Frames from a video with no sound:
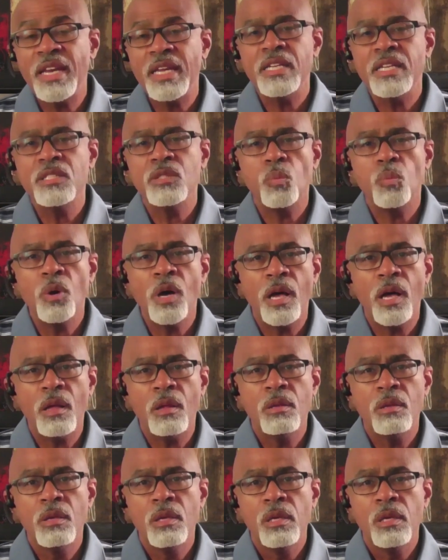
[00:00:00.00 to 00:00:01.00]
as well.
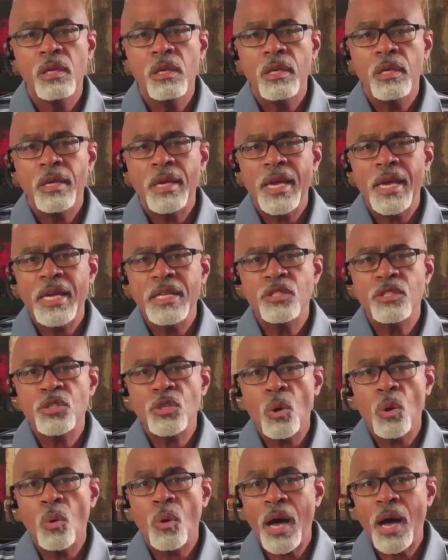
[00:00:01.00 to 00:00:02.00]
And
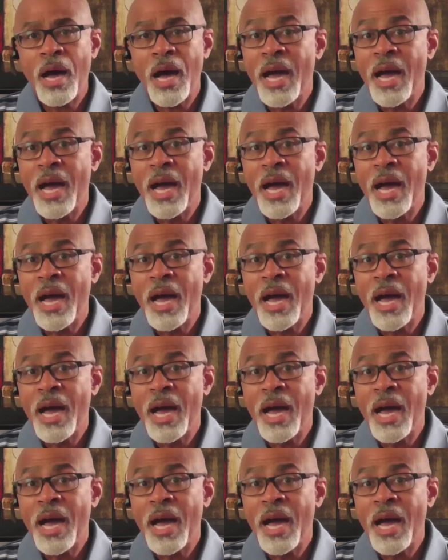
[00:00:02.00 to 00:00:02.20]
so I